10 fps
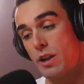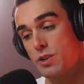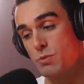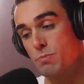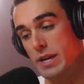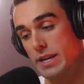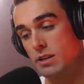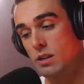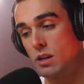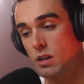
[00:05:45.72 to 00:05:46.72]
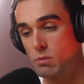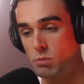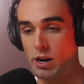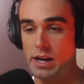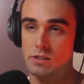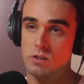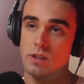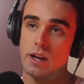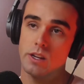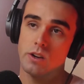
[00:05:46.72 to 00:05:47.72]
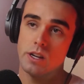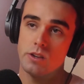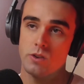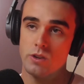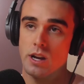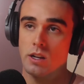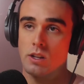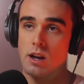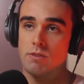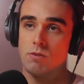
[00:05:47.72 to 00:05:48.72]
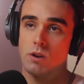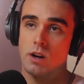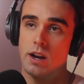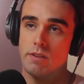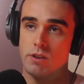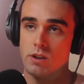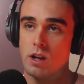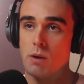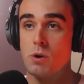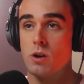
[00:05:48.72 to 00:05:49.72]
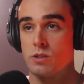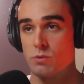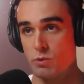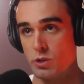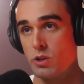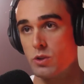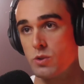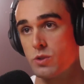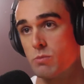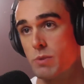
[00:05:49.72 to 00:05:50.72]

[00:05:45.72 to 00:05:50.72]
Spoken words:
had you been prior to that, you know, in your young life? What kind of a person were you used to